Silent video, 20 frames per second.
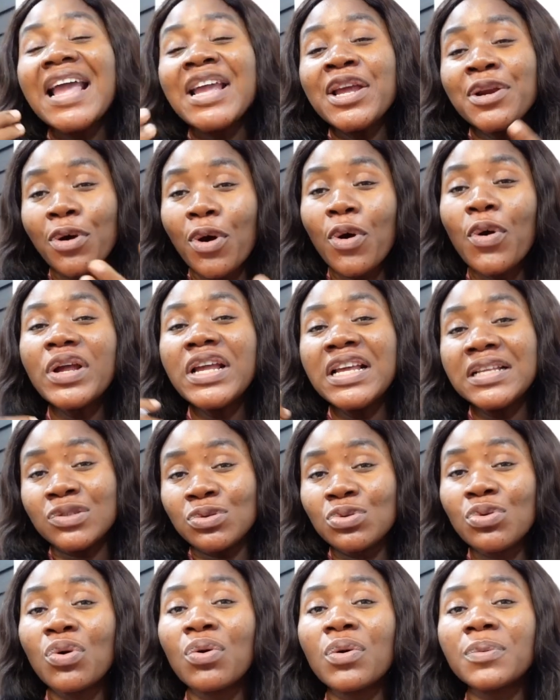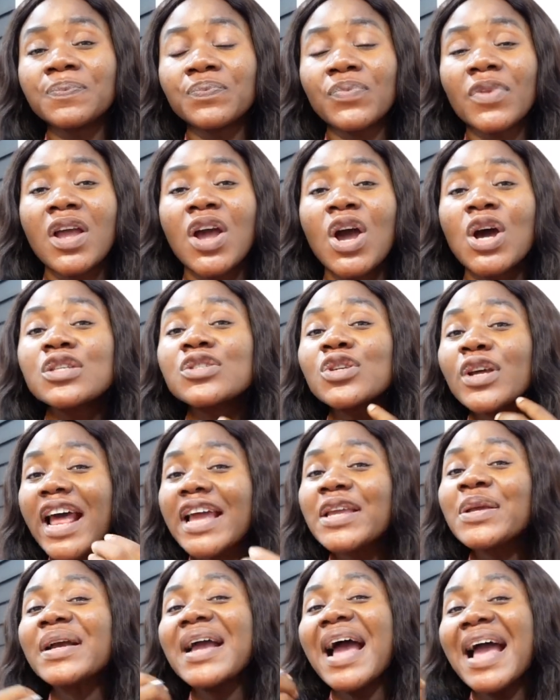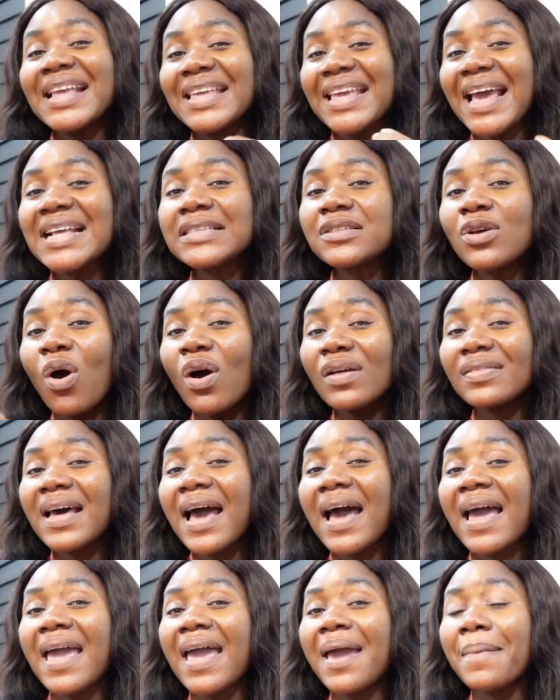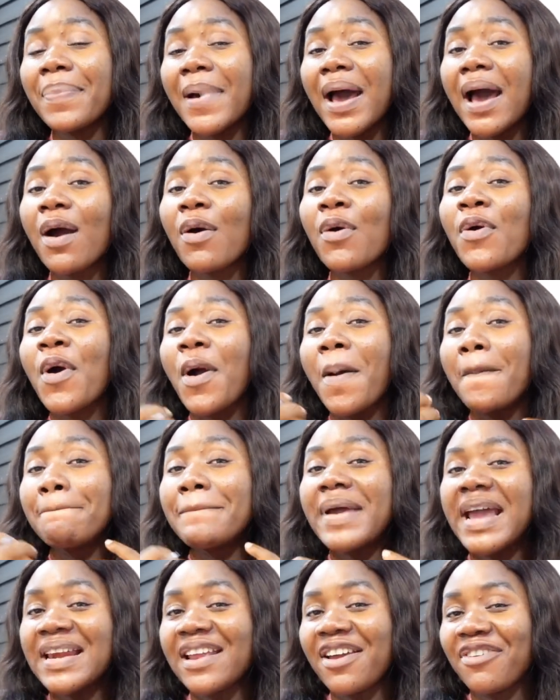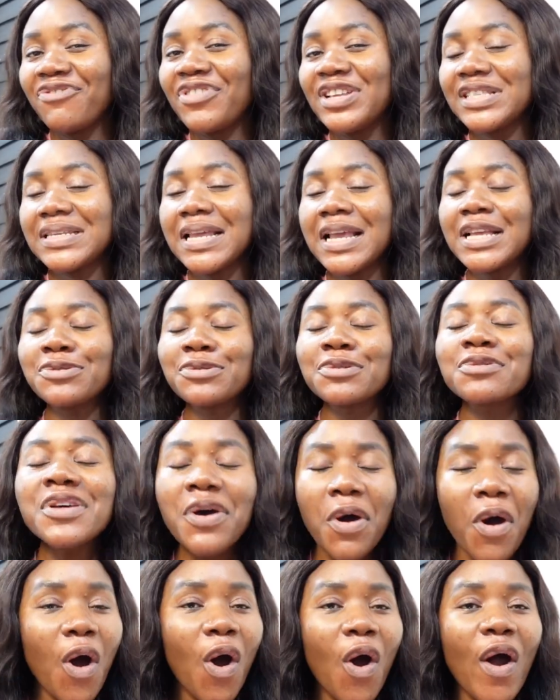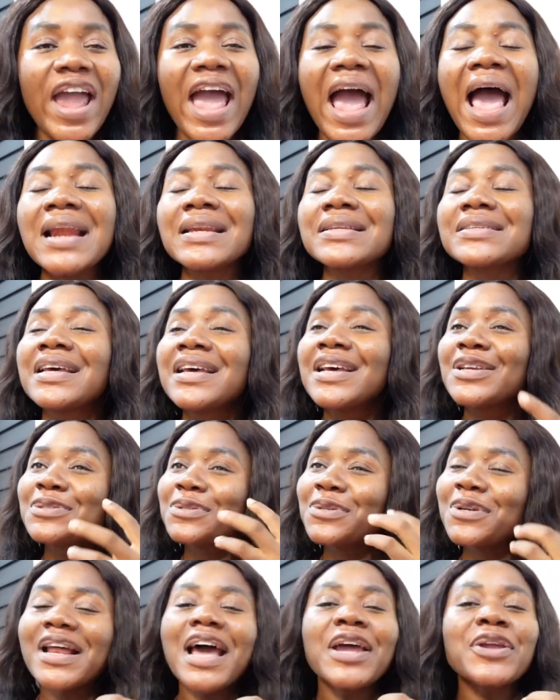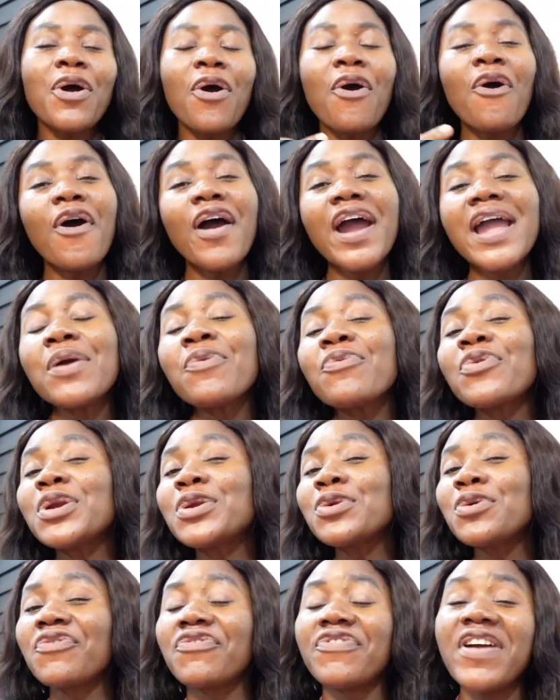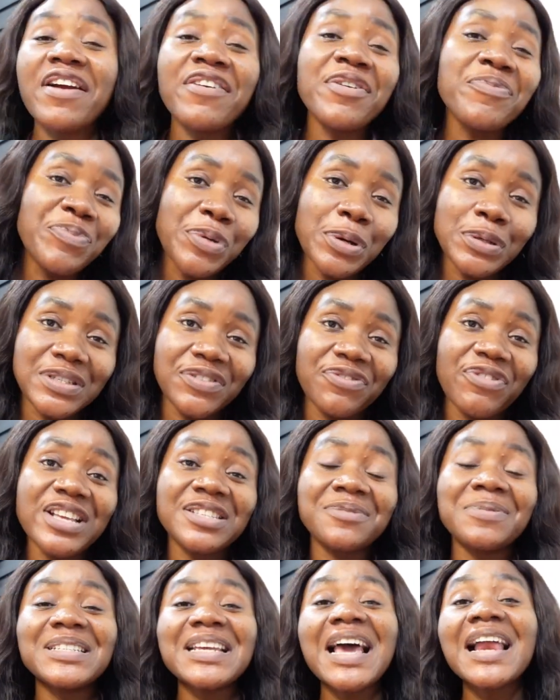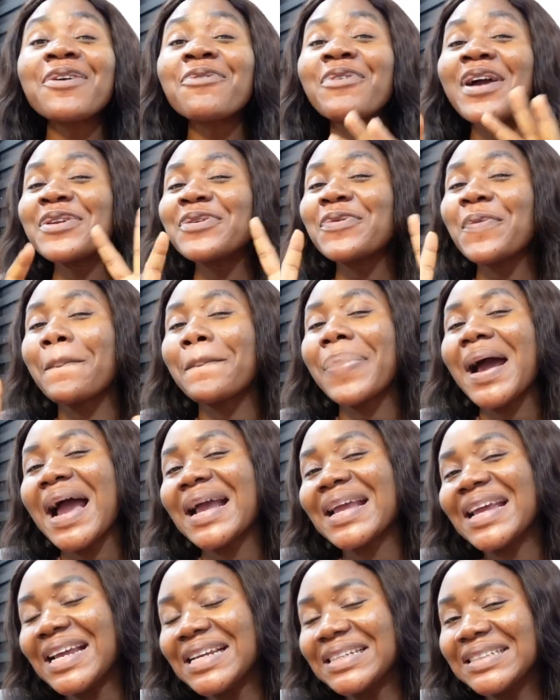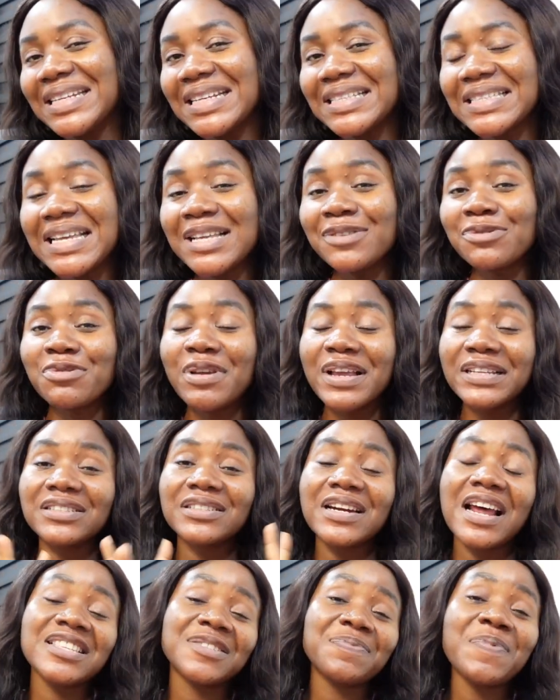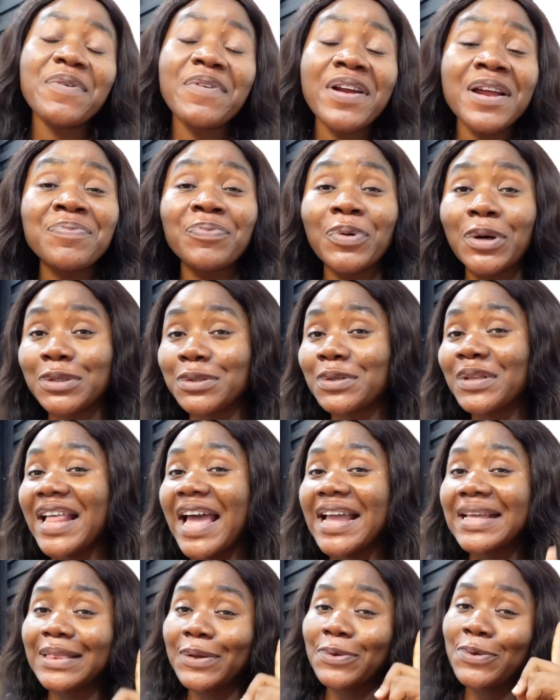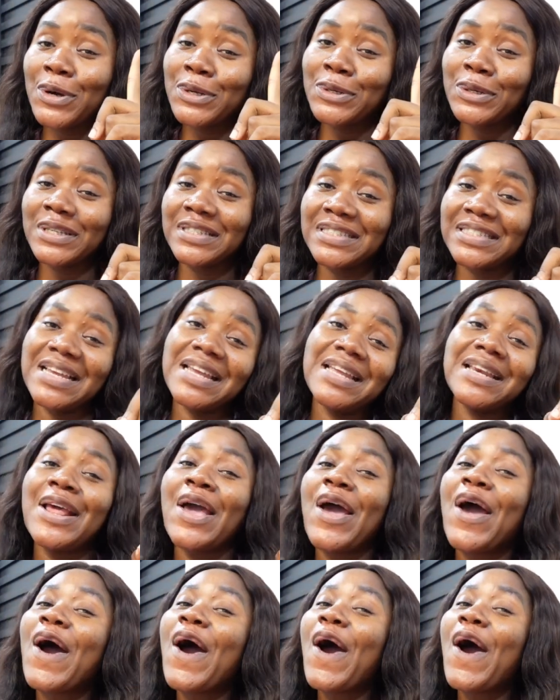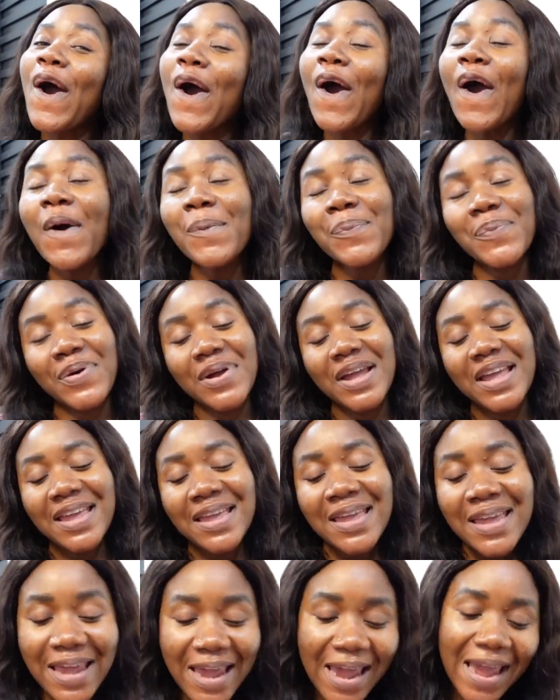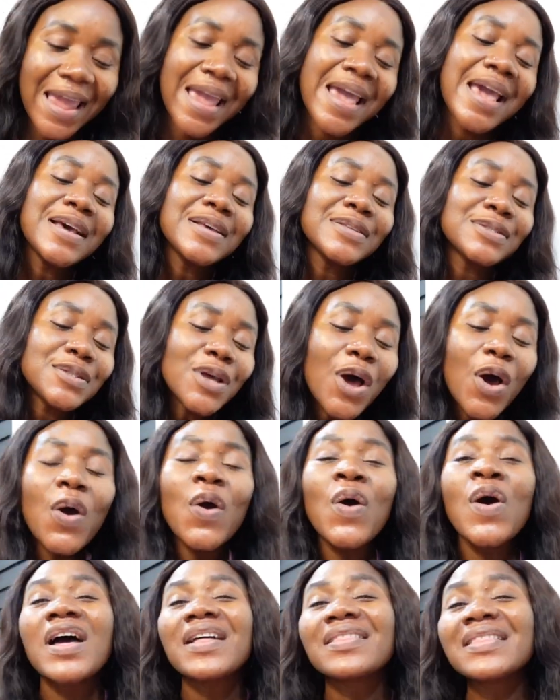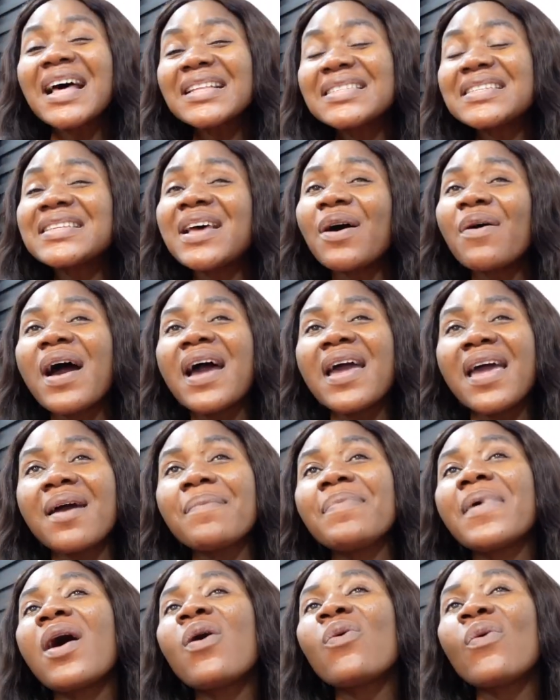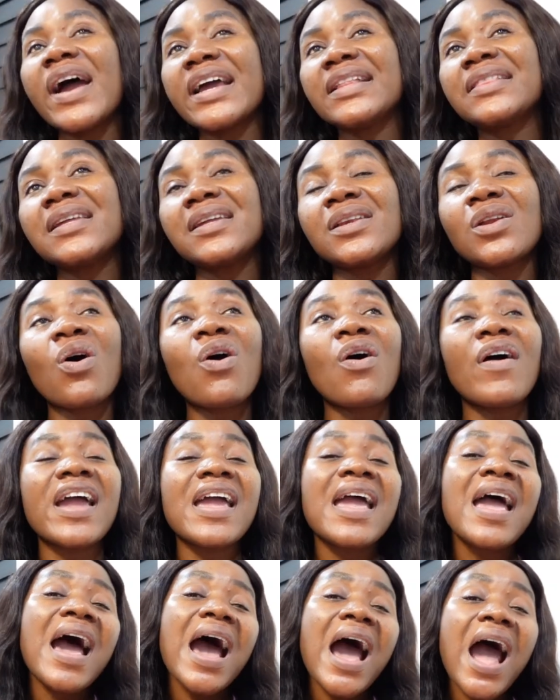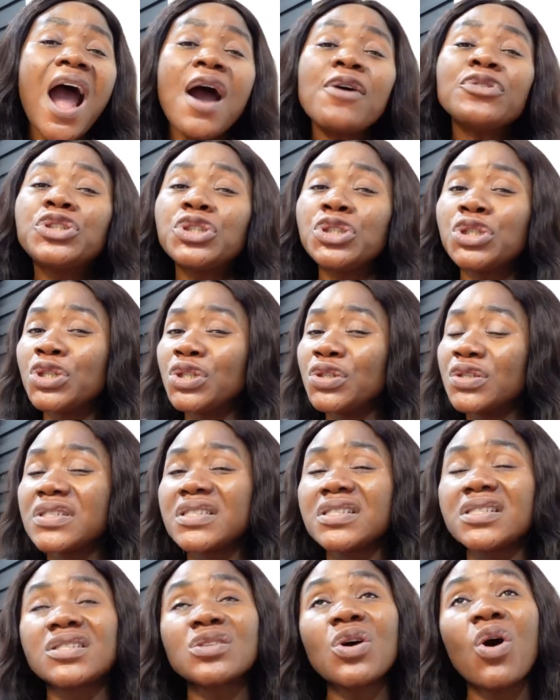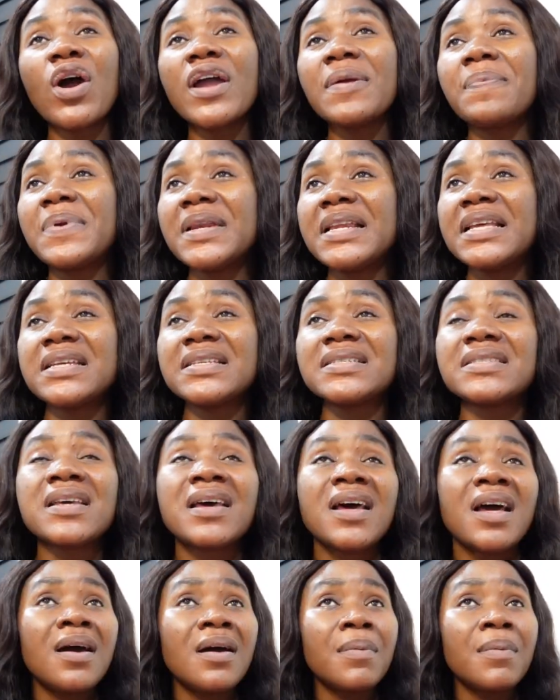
you know it will, so that you can get other herbal benefits into the oil, and so that your oil will look very beautiful, especially when you packaged it into a transparent bottle like the one you're seeing up here. So that is our herbal whitening oil. How do you use this oil, please?